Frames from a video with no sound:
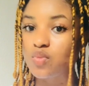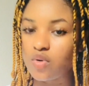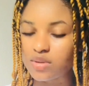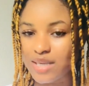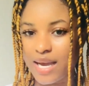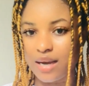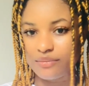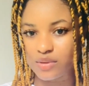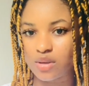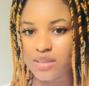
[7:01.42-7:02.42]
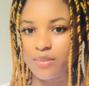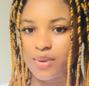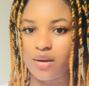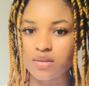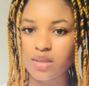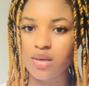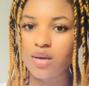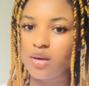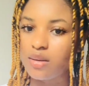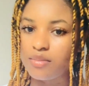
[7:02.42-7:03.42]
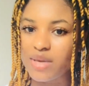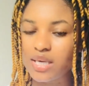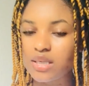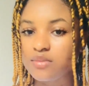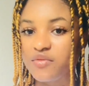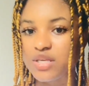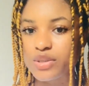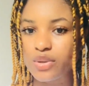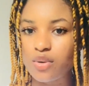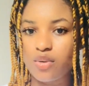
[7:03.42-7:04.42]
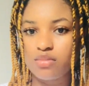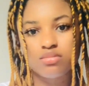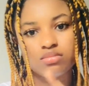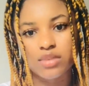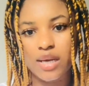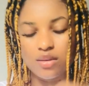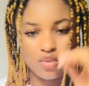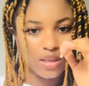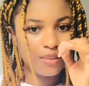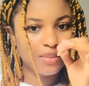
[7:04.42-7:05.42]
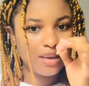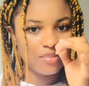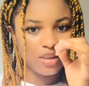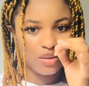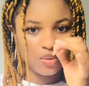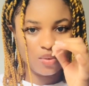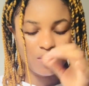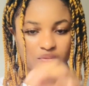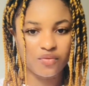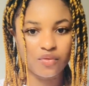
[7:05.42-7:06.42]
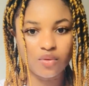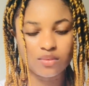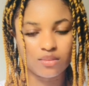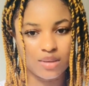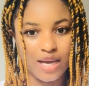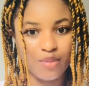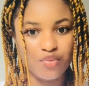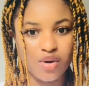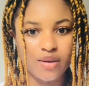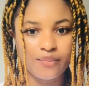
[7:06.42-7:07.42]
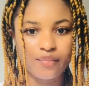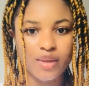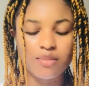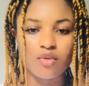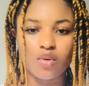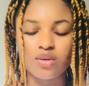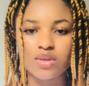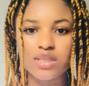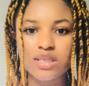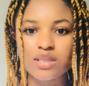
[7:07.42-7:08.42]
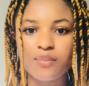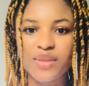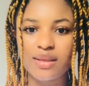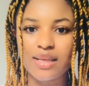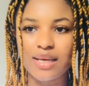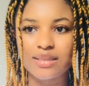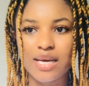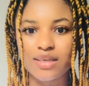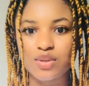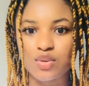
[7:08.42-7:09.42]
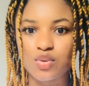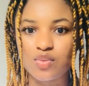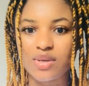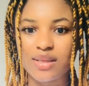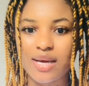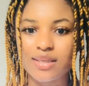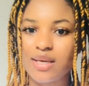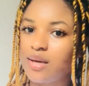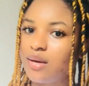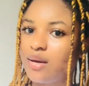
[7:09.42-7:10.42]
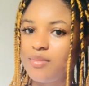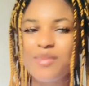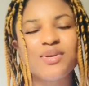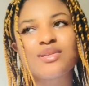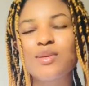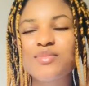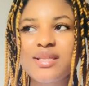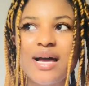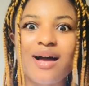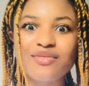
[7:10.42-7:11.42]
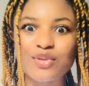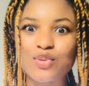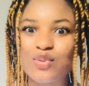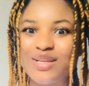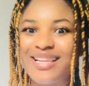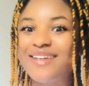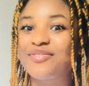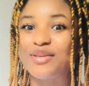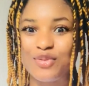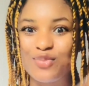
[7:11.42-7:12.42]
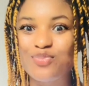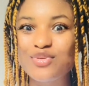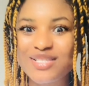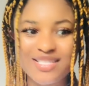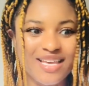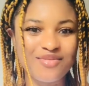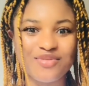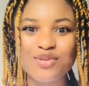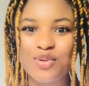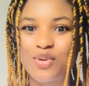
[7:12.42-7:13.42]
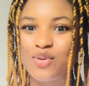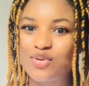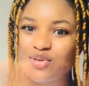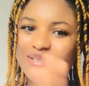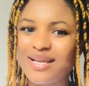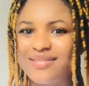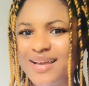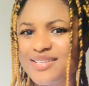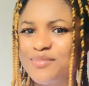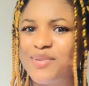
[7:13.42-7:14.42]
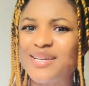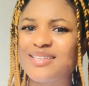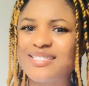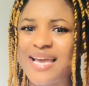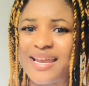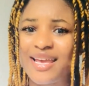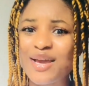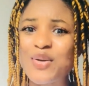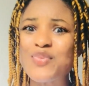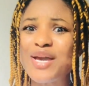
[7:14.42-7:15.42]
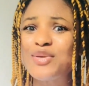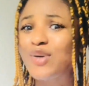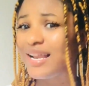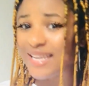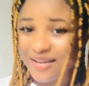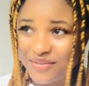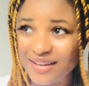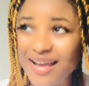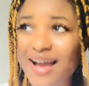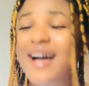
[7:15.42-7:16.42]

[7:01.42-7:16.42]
ones I have talked about. Making video, then you keep them in your phone library. When you see something that has to do with that, maybe something that have to do with laughing, you put a video, you just attach it by the side where you are laughing.